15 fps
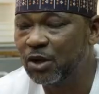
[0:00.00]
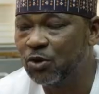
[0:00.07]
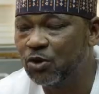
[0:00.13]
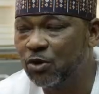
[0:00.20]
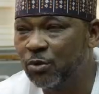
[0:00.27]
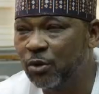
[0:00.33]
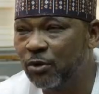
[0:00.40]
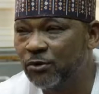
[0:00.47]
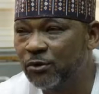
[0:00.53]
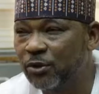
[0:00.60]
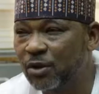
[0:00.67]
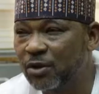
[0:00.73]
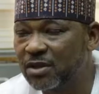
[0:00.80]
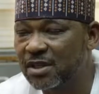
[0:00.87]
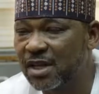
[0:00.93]
group of
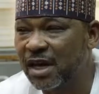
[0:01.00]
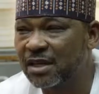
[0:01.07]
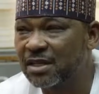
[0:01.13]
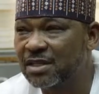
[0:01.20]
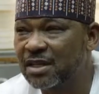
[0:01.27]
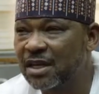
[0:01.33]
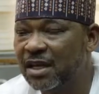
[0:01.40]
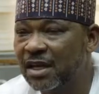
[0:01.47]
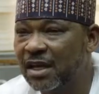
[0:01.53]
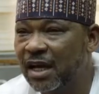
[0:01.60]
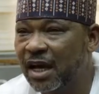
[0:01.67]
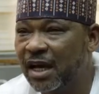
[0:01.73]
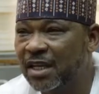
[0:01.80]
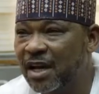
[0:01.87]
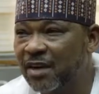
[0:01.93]
youngsters
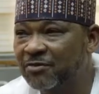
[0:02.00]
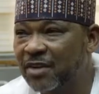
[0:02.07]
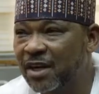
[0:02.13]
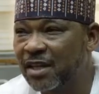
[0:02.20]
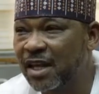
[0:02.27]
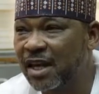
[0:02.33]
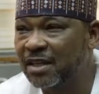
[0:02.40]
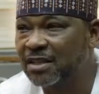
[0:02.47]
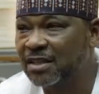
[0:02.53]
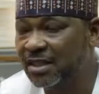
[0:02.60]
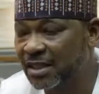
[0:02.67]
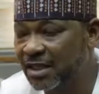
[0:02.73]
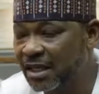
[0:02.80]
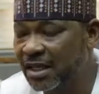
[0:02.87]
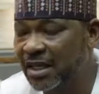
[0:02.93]
and after that
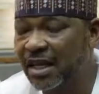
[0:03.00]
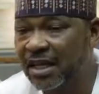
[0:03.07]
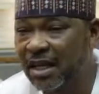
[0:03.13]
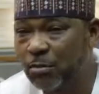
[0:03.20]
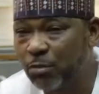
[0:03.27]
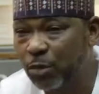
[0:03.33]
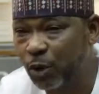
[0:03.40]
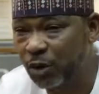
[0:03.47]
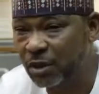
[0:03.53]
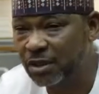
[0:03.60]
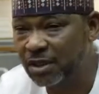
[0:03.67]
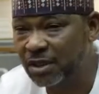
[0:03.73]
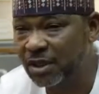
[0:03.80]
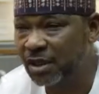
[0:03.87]
they get employed